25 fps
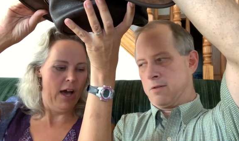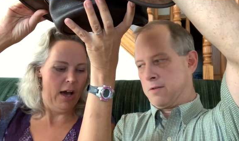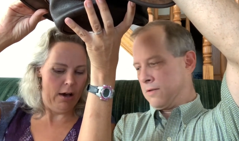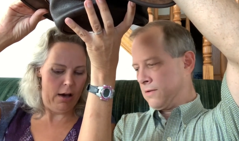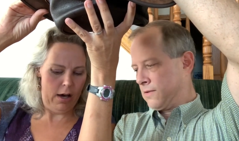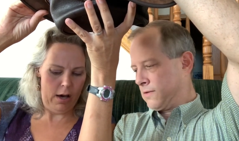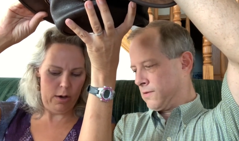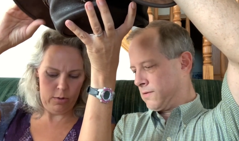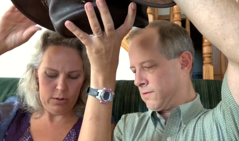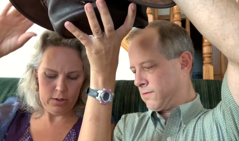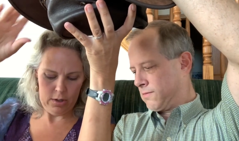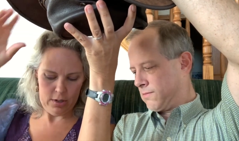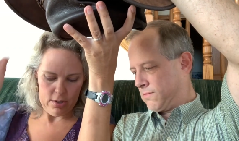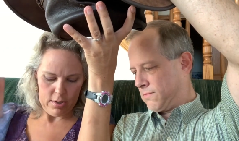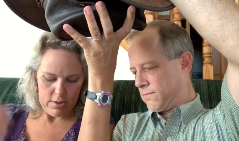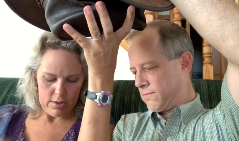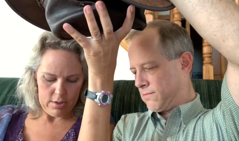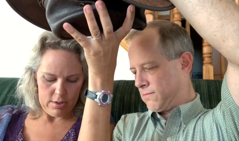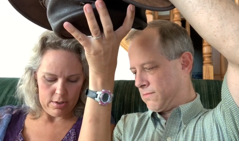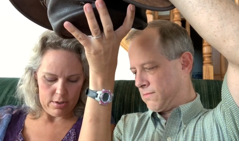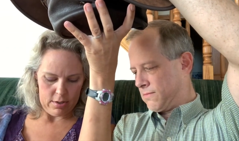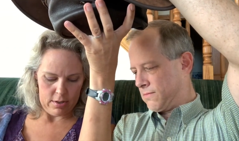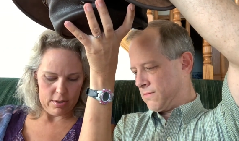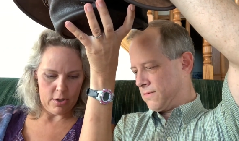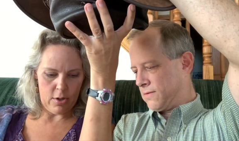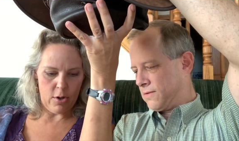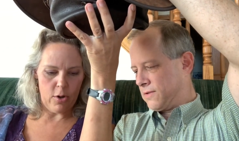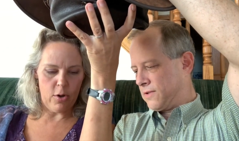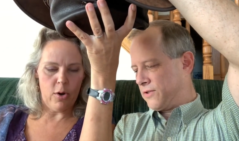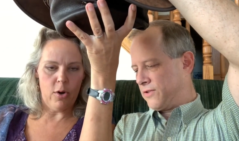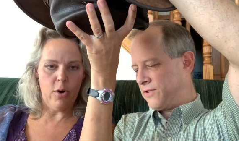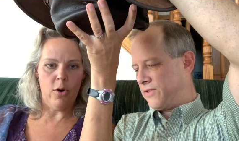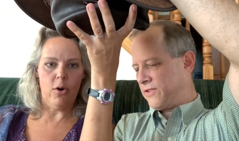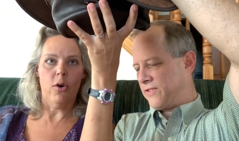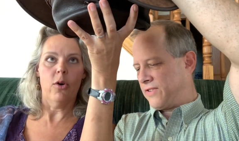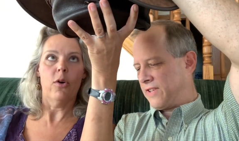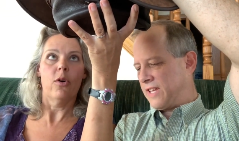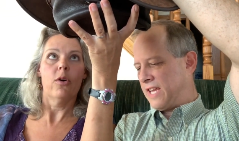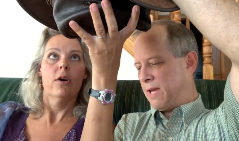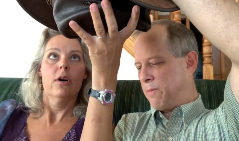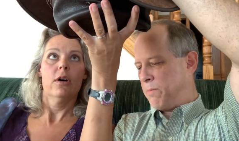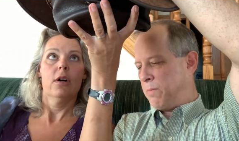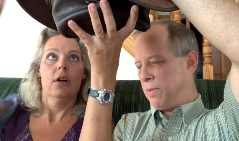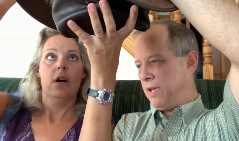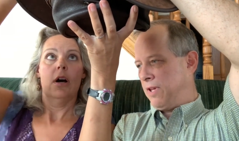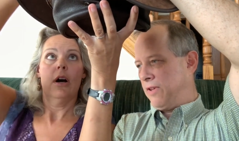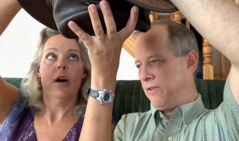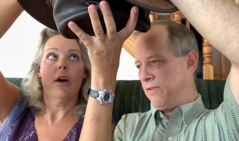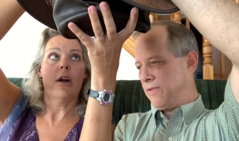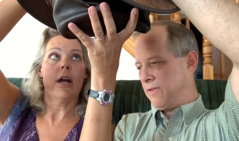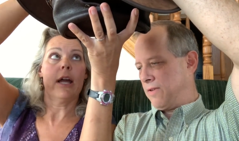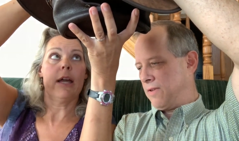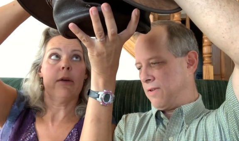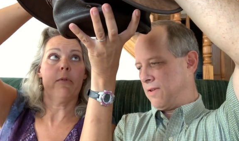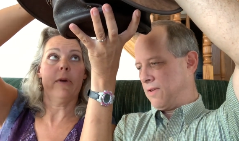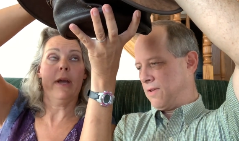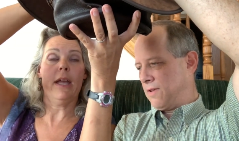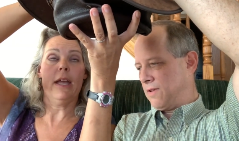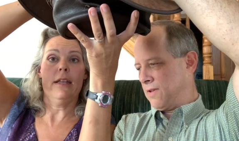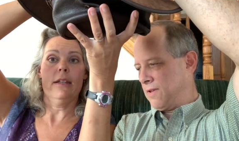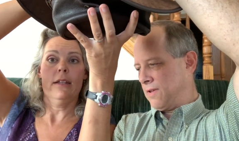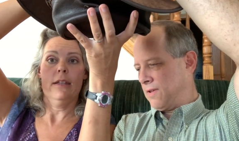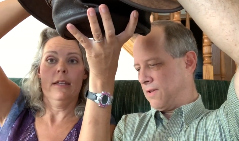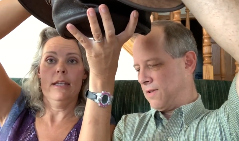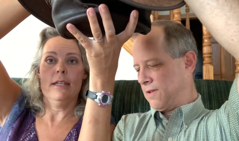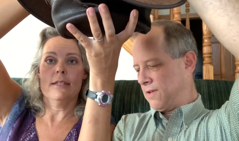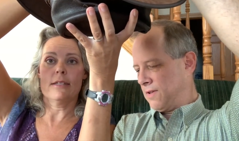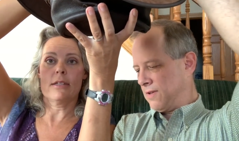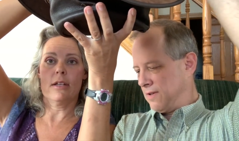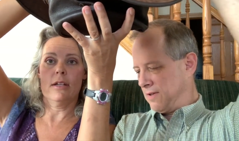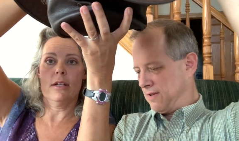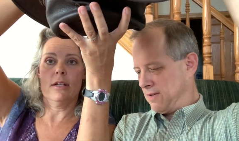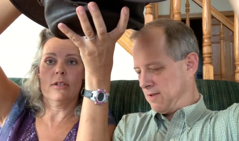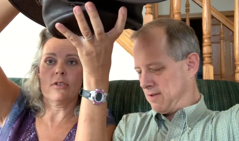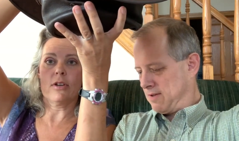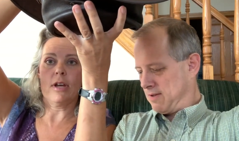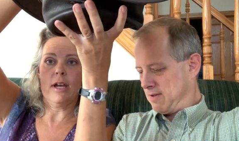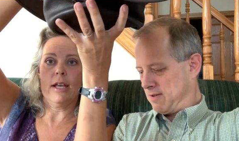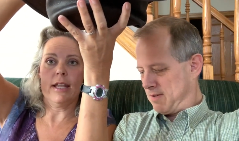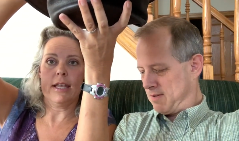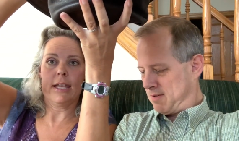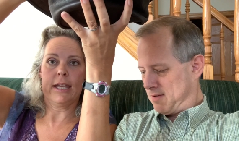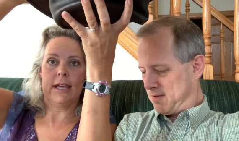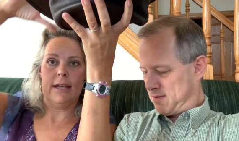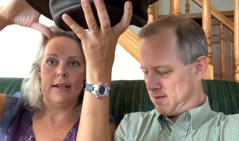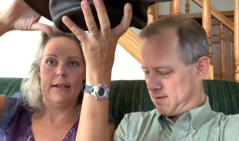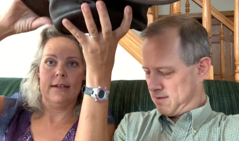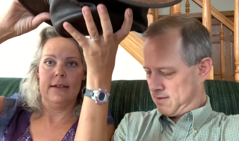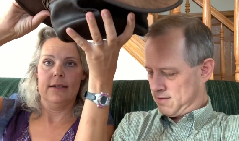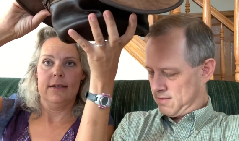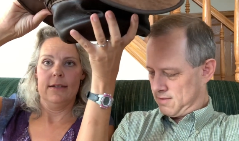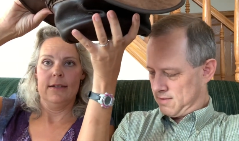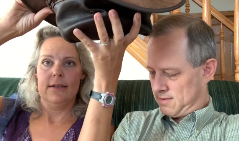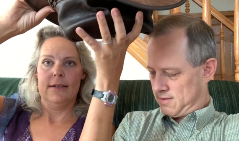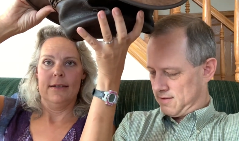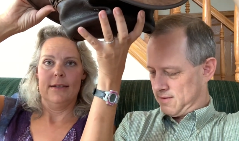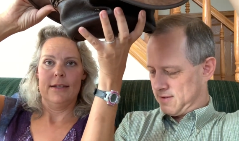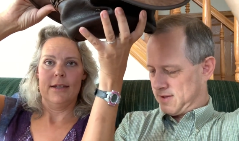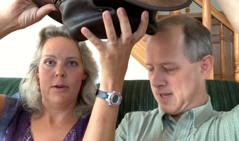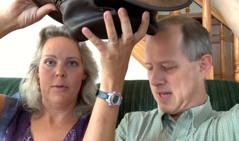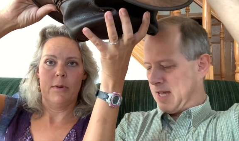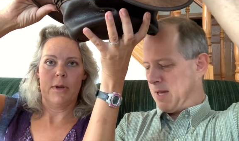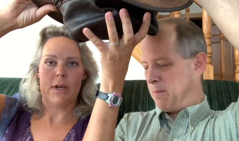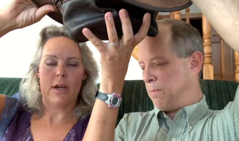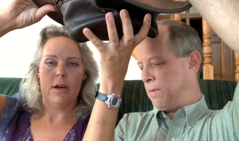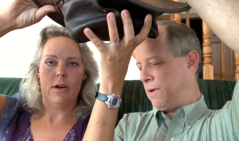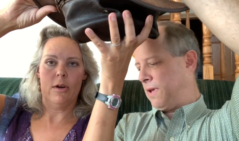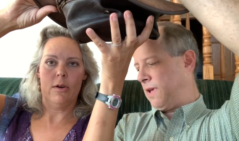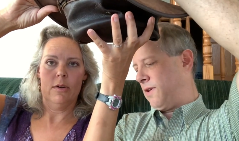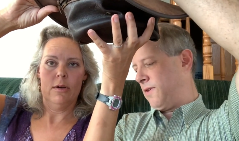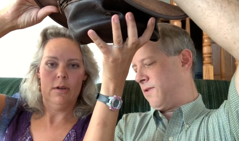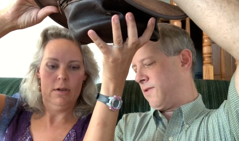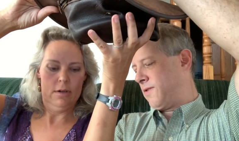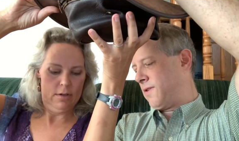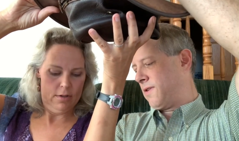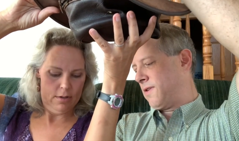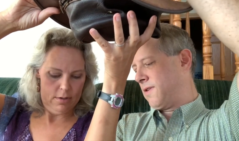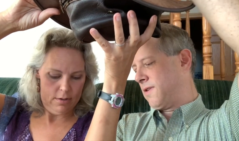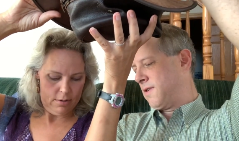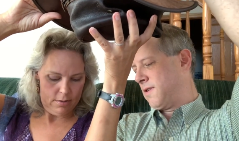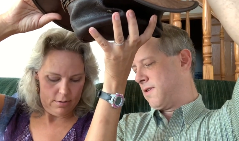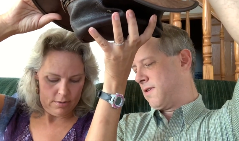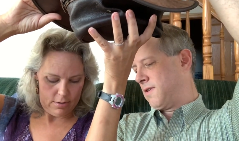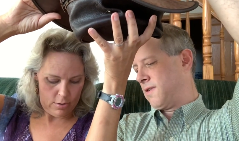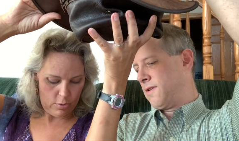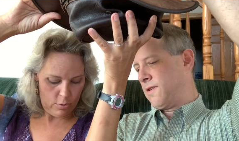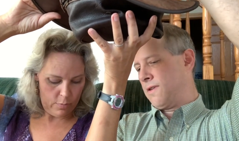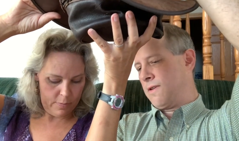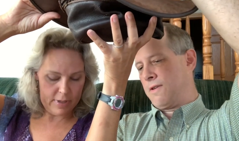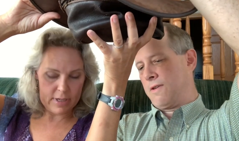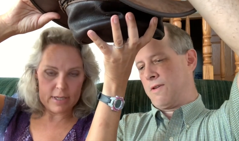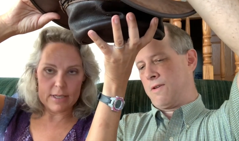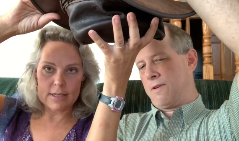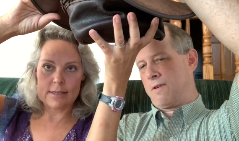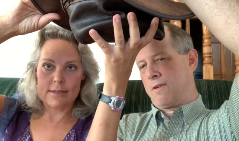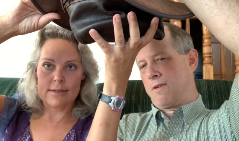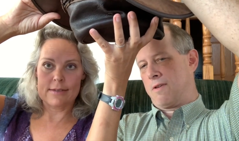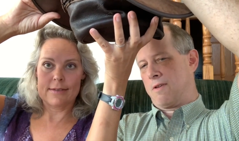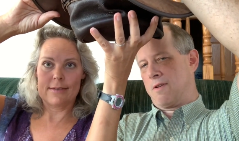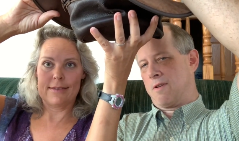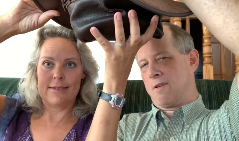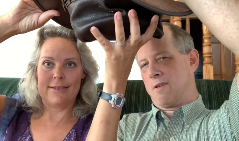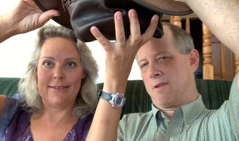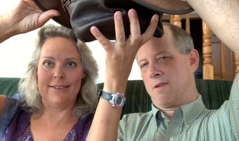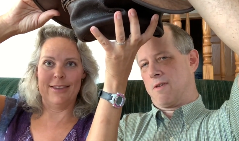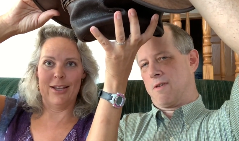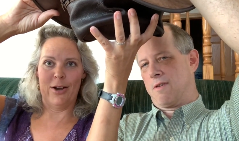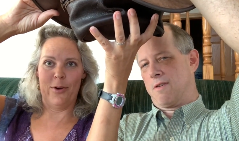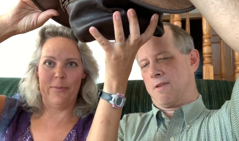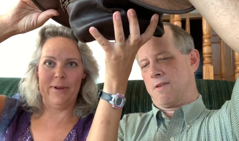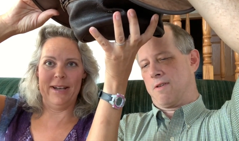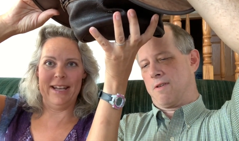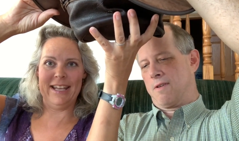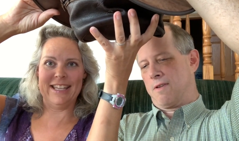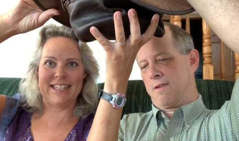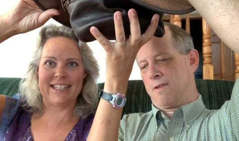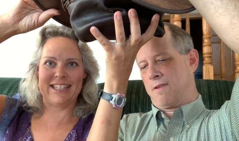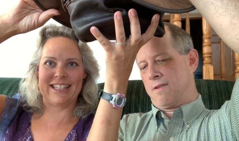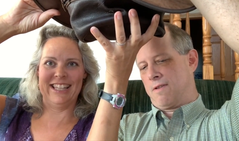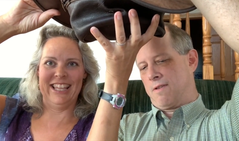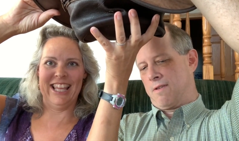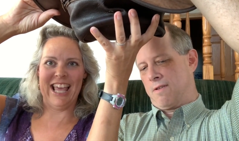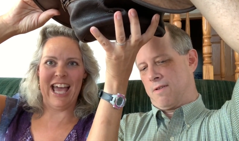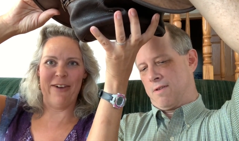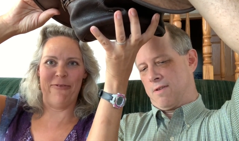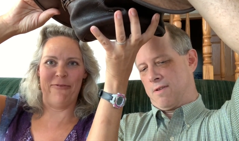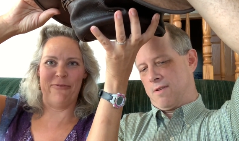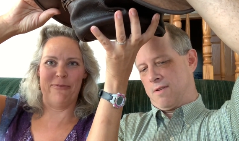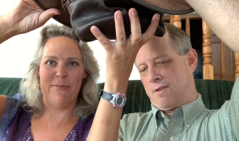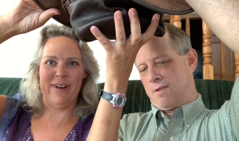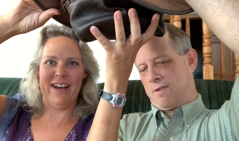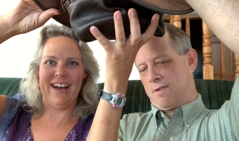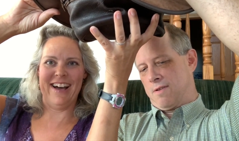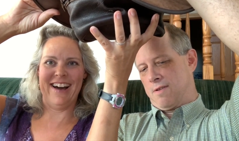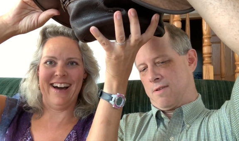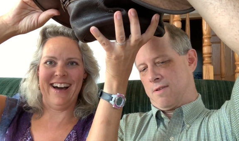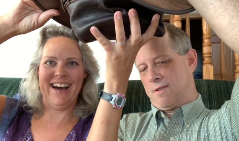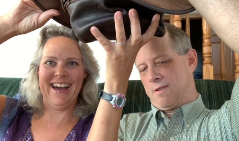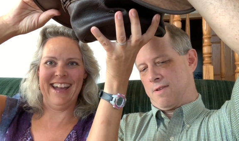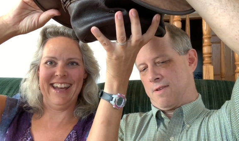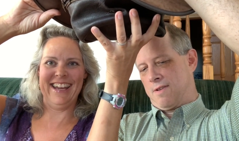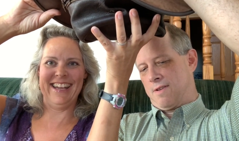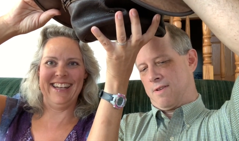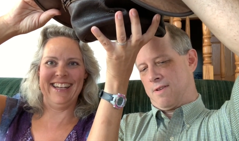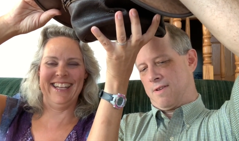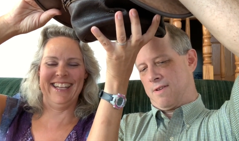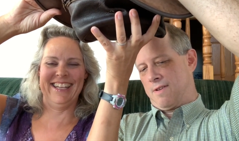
Speaker 1: Oh no! All right, wait. He's gonna try it again. Escapees. Here we go. Nobody's nobody's left behind.